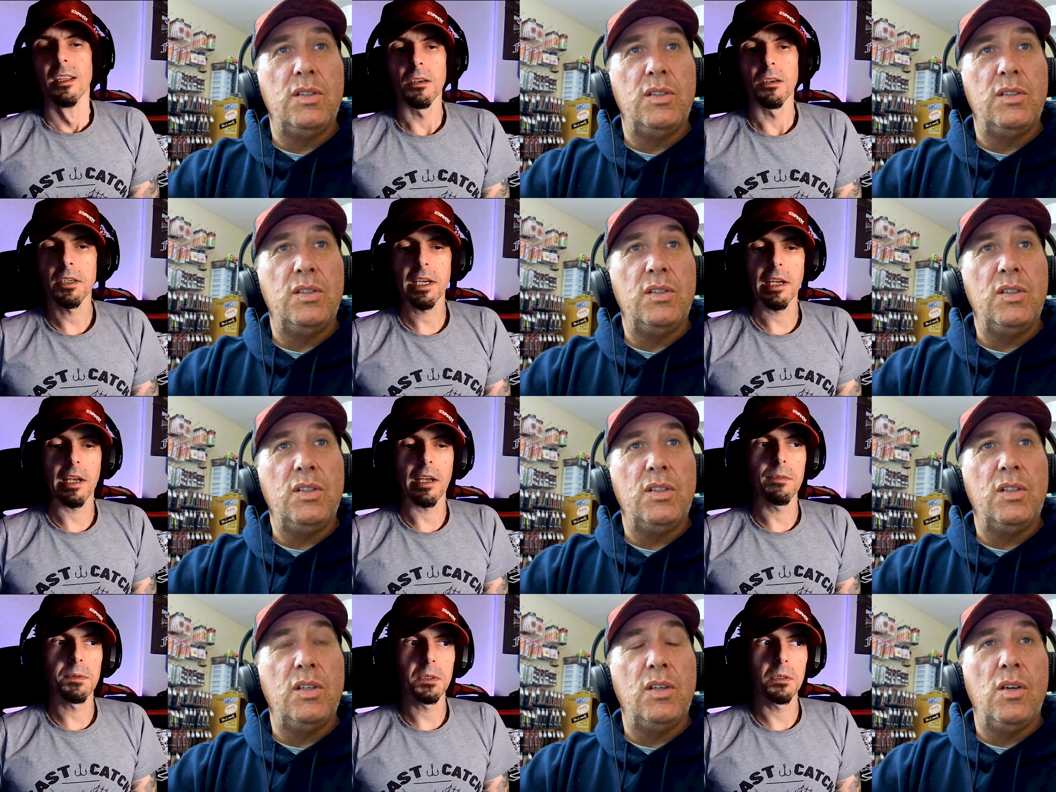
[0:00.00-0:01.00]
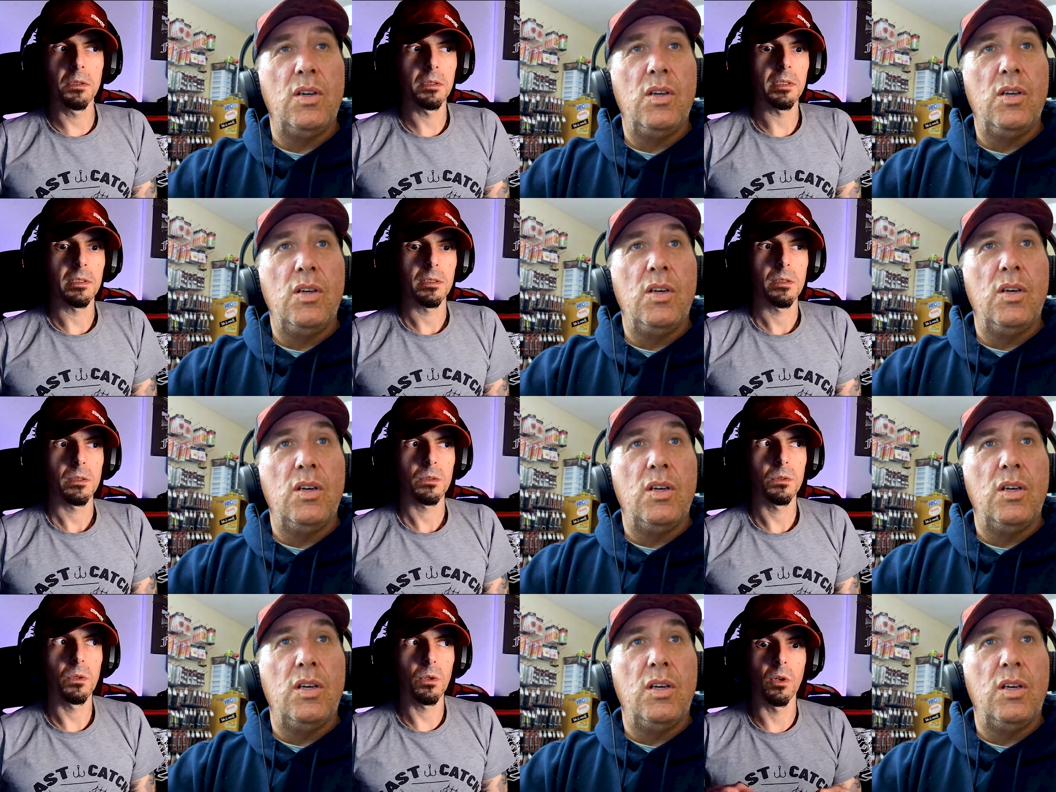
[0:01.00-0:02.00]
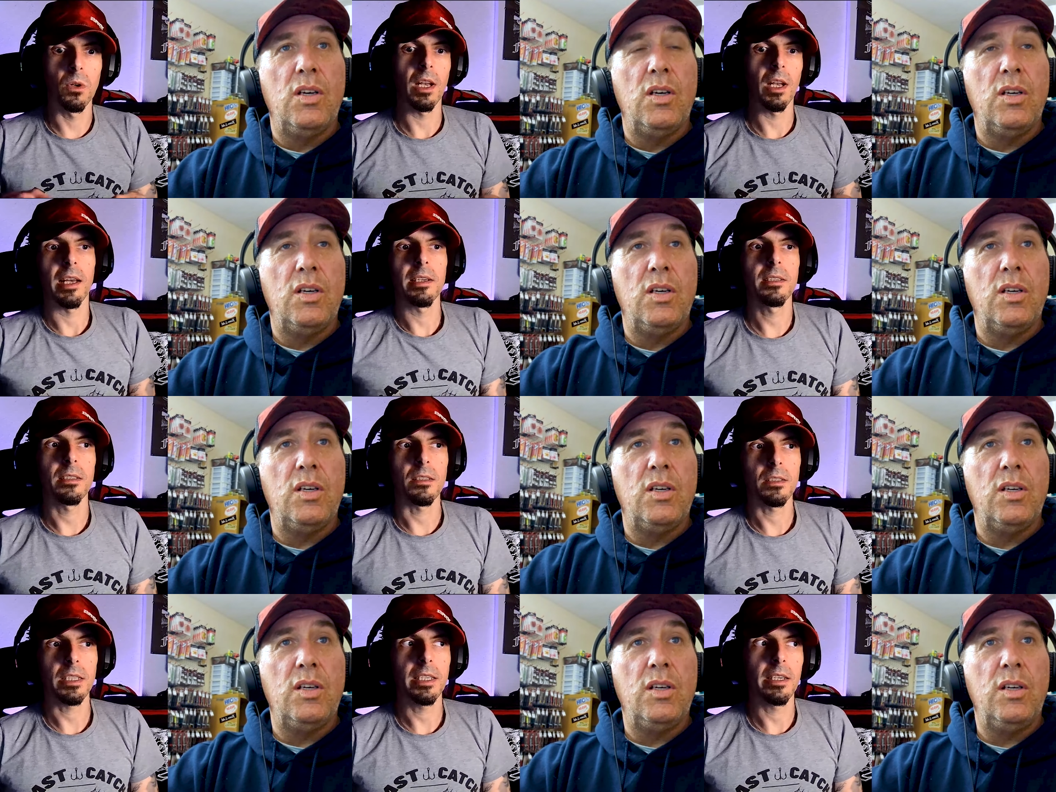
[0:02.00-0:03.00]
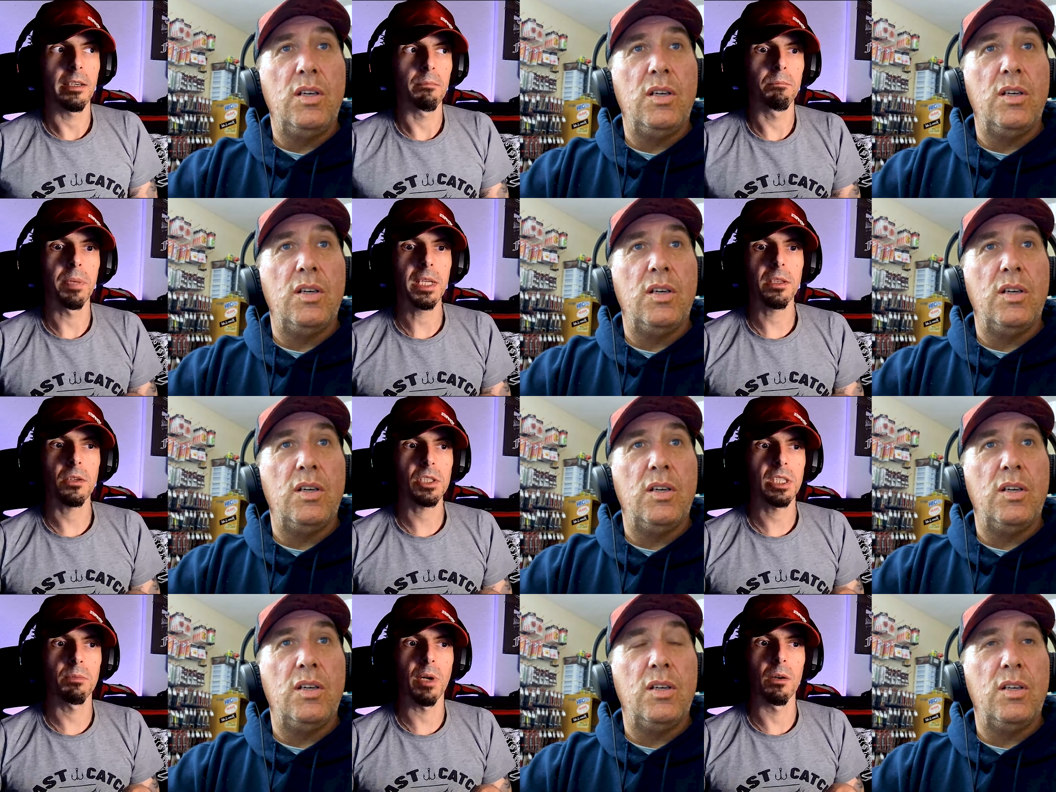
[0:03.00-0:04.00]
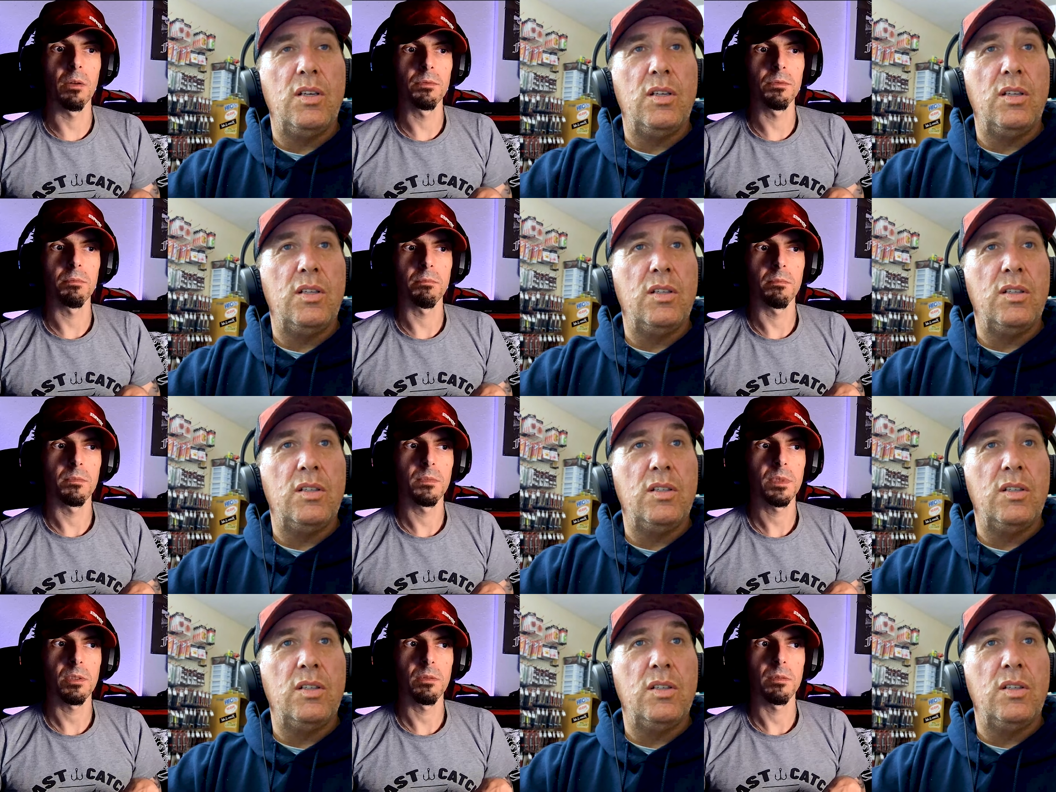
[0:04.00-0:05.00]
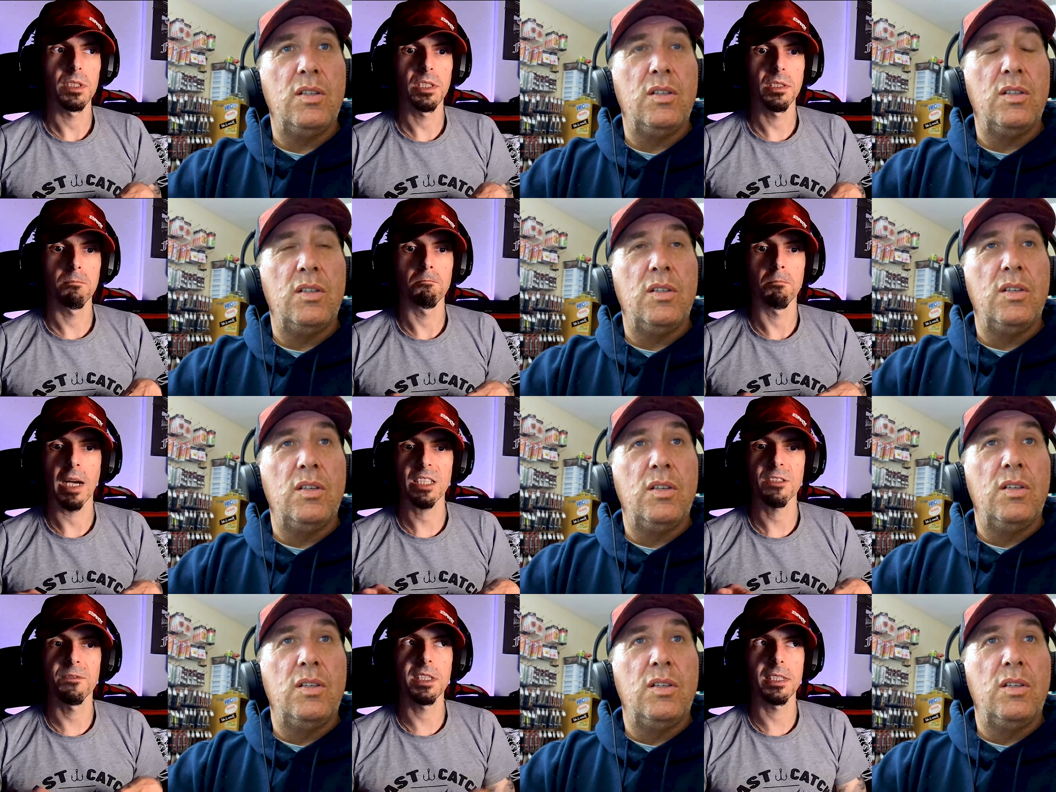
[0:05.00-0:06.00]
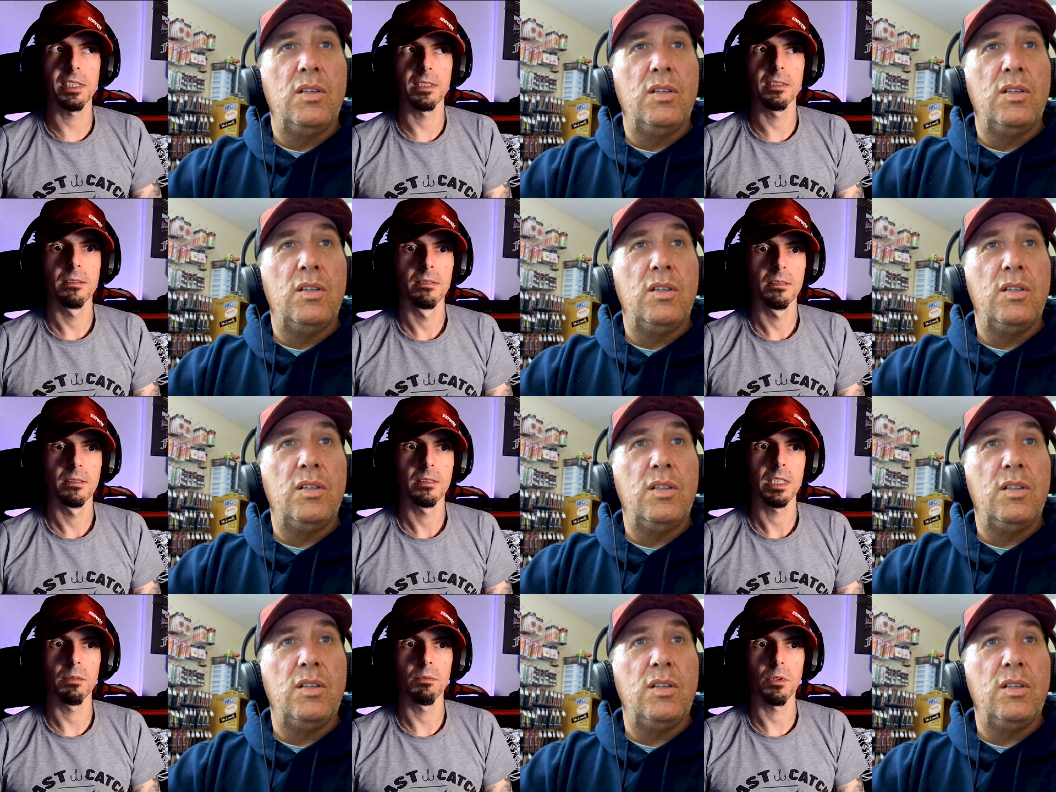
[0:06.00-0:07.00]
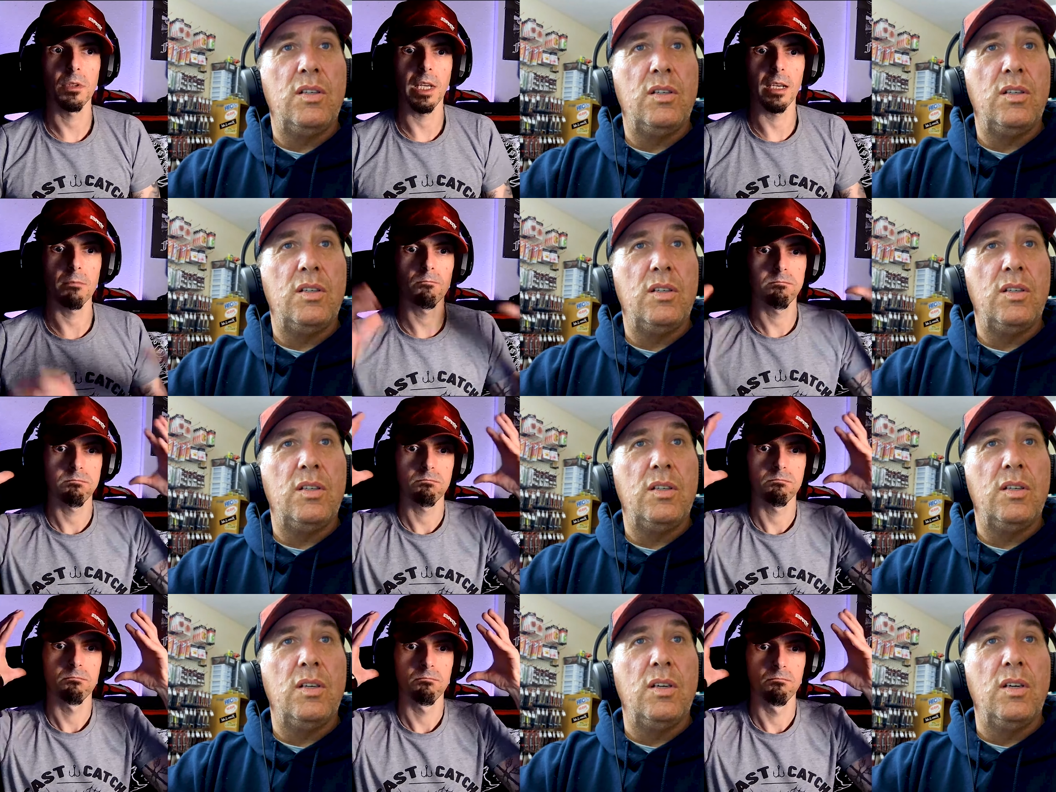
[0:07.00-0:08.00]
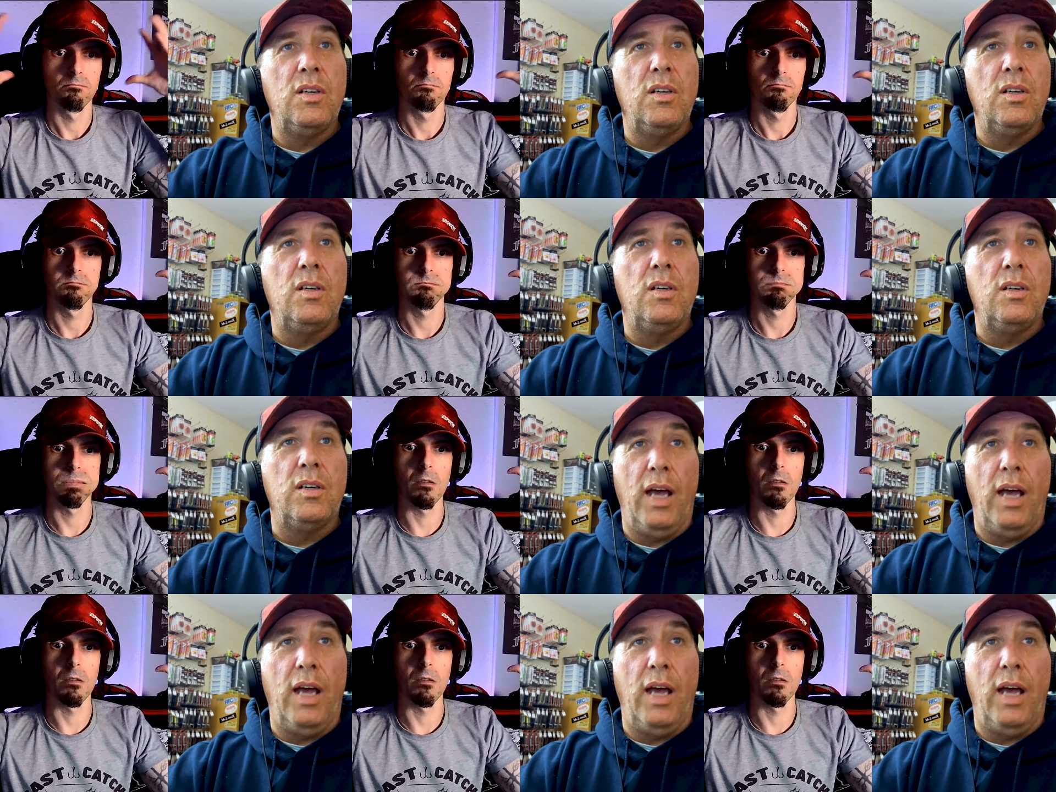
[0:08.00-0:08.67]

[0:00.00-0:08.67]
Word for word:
Speaker 1: okay, if you Google like okay videos about bass fishing, it was like yeah.